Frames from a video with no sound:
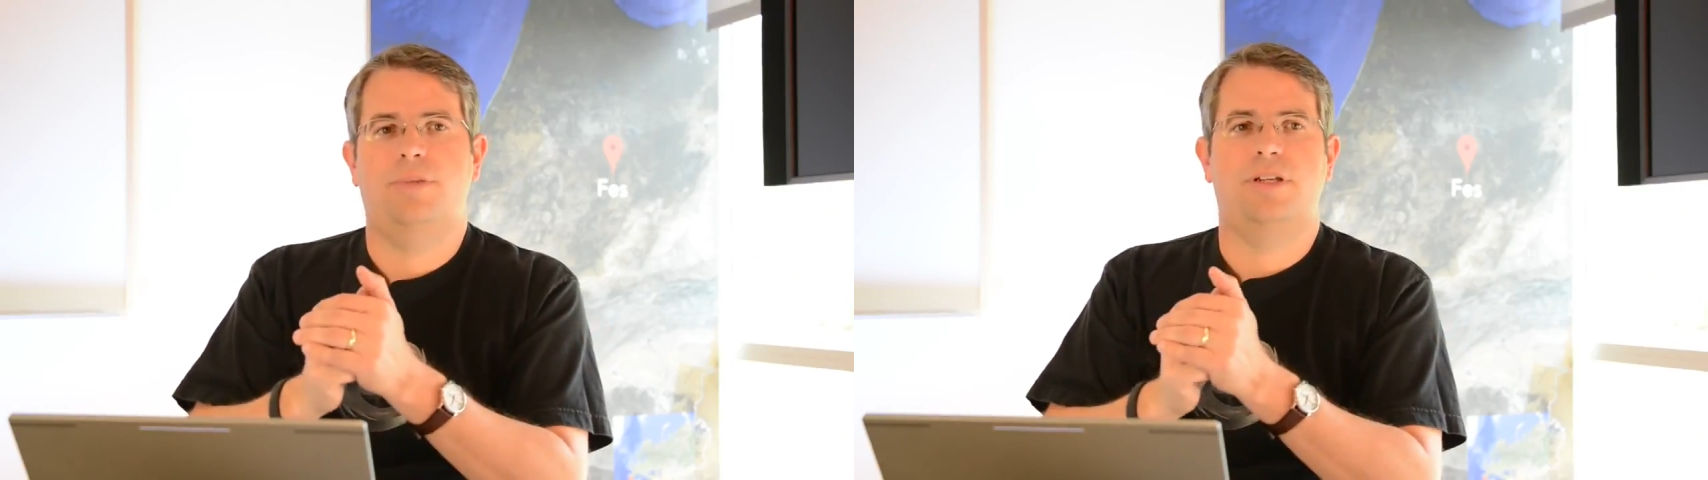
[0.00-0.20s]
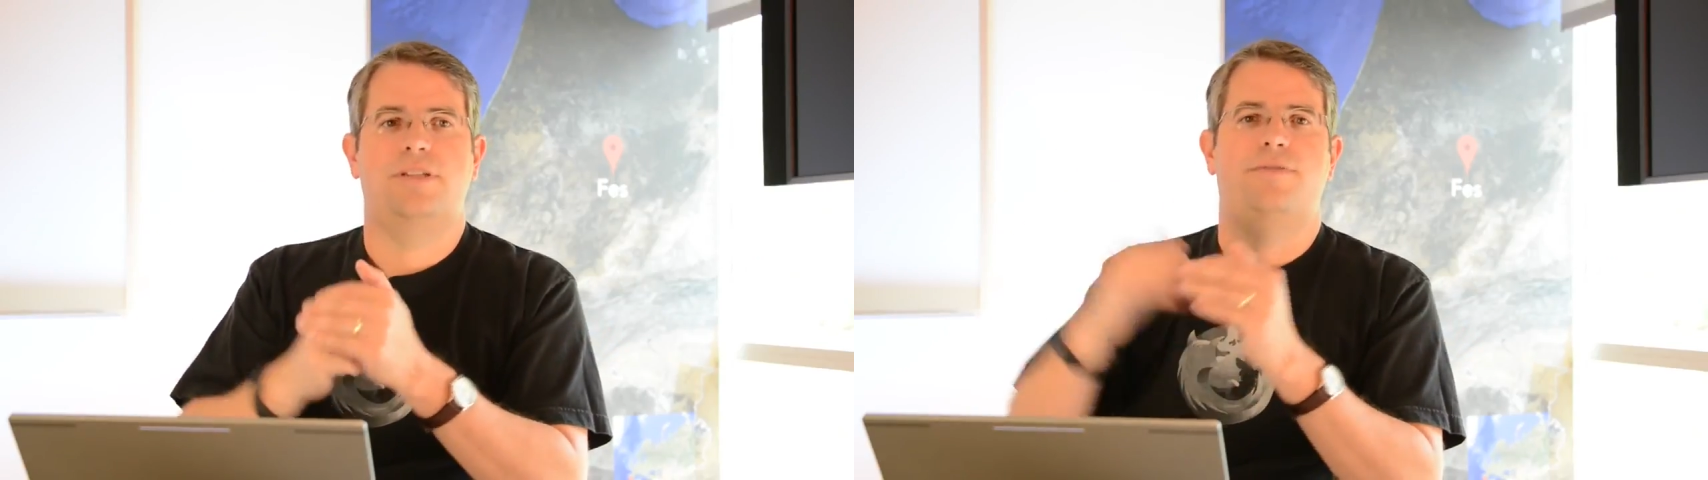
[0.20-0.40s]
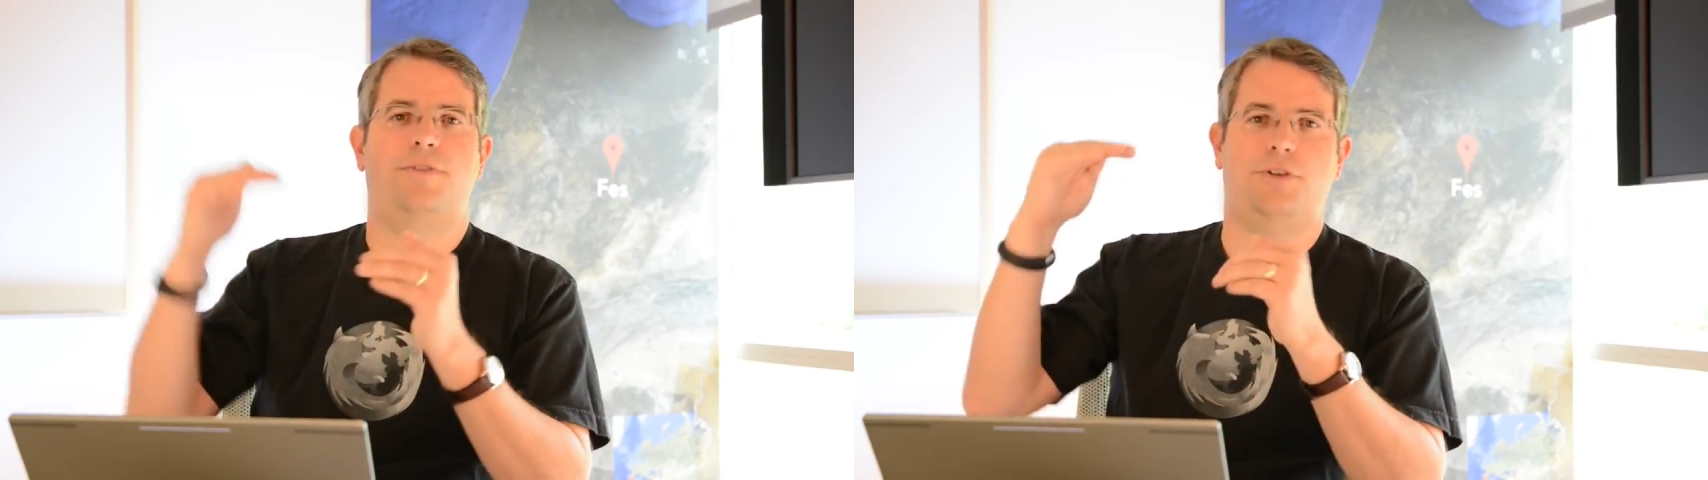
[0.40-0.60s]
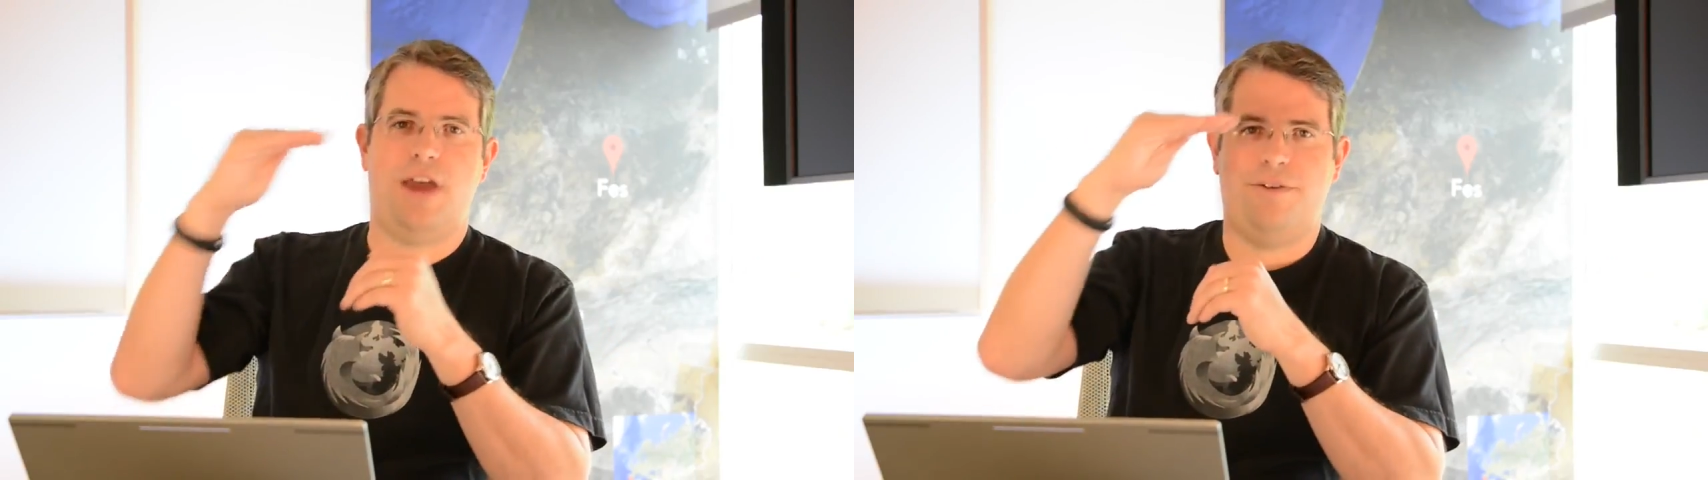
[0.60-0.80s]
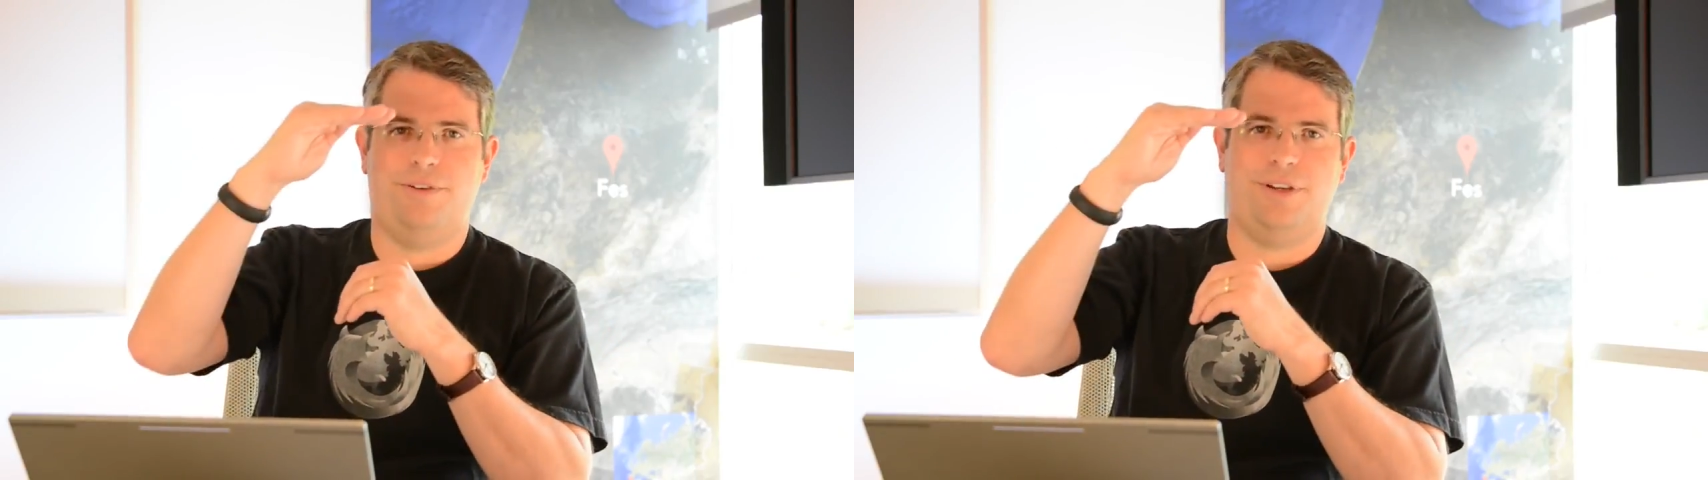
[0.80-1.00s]
because if the
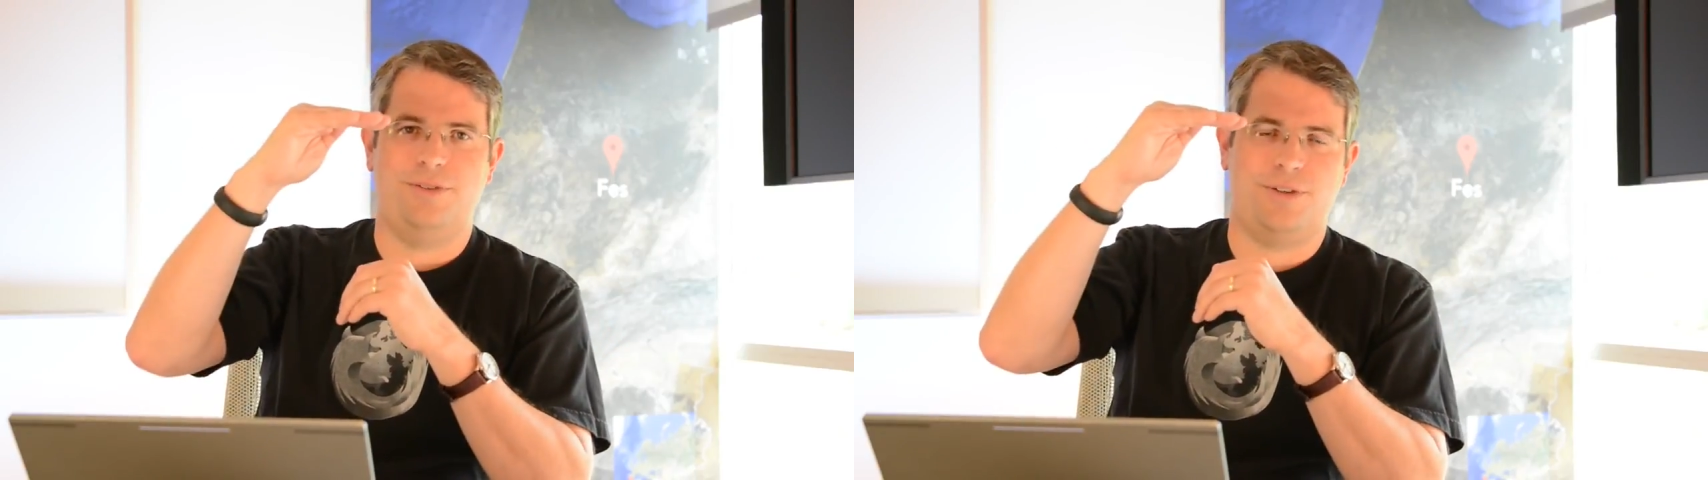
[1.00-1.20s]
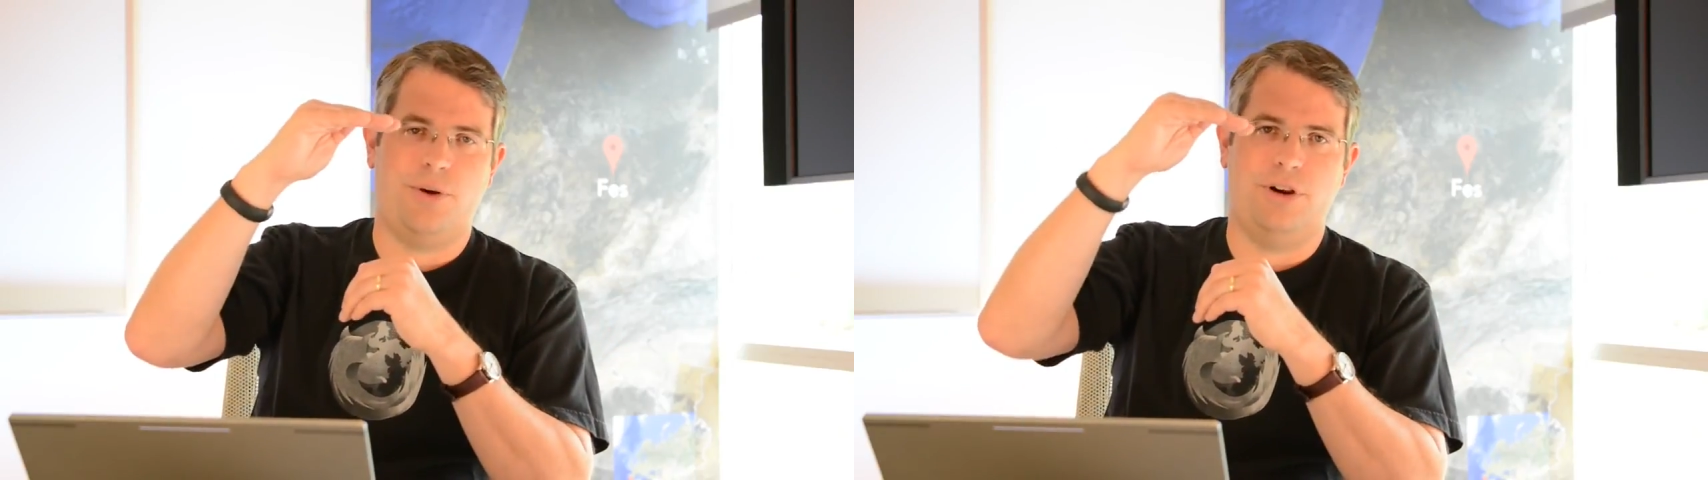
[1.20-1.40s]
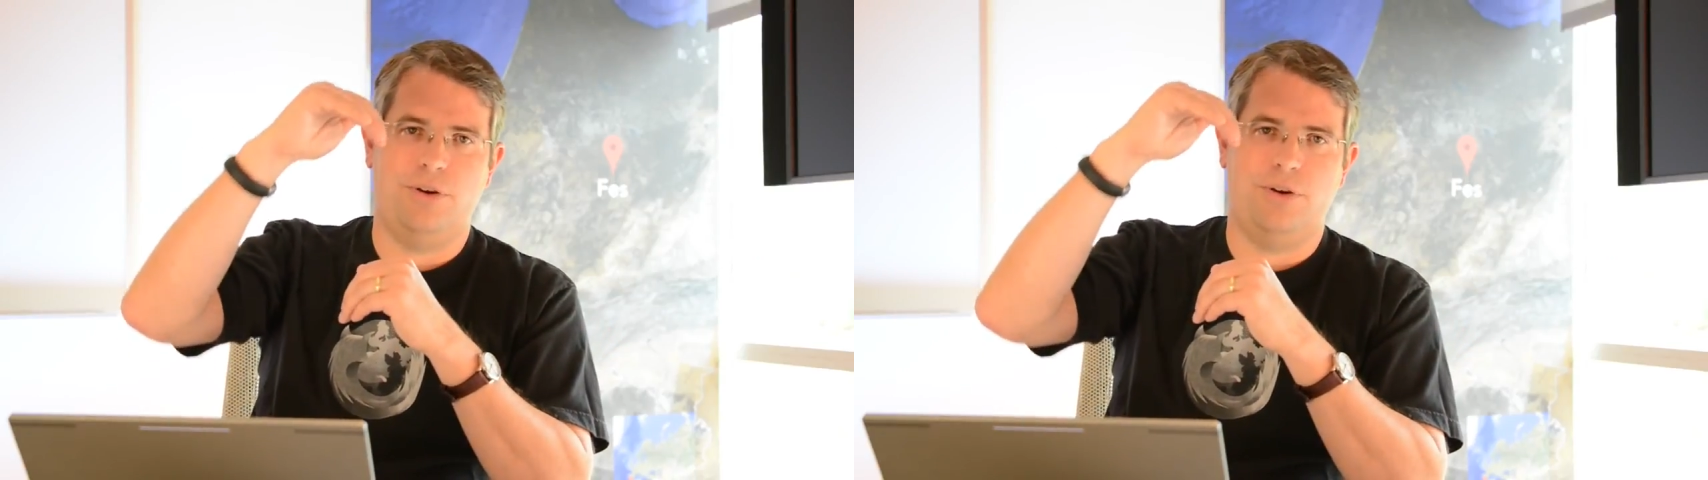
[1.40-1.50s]
traffic is going